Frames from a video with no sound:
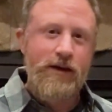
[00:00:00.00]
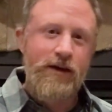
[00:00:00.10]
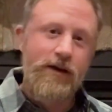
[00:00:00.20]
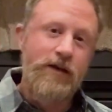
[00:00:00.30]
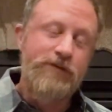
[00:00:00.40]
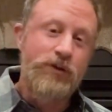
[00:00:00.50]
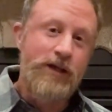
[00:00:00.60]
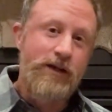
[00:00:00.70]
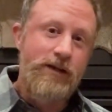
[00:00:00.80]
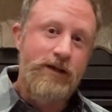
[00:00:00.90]
If you get
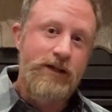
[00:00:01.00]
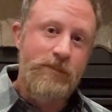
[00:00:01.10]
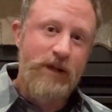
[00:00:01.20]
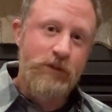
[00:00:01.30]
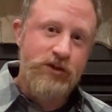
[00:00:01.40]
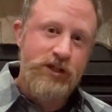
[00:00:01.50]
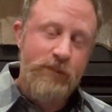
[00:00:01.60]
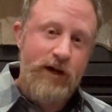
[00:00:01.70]
it in the membership